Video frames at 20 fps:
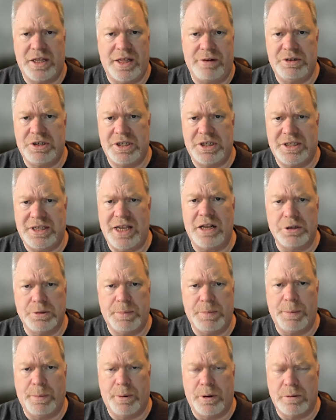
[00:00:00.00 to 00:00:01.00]
They were just
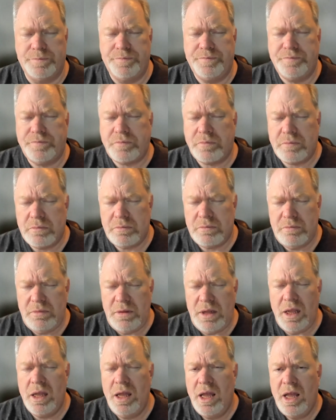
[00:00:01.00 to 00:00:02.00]
salespeople.
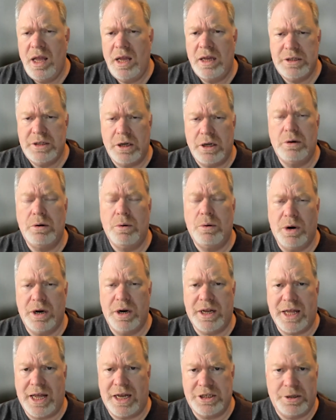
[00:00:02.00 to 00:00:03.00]
So, word
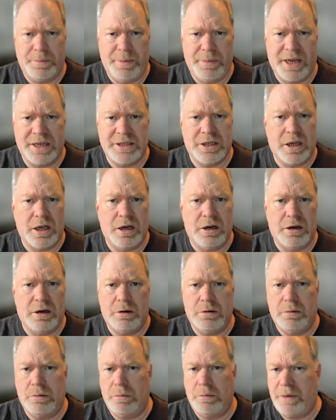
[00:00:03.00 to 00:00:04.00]
of caution, Mexico,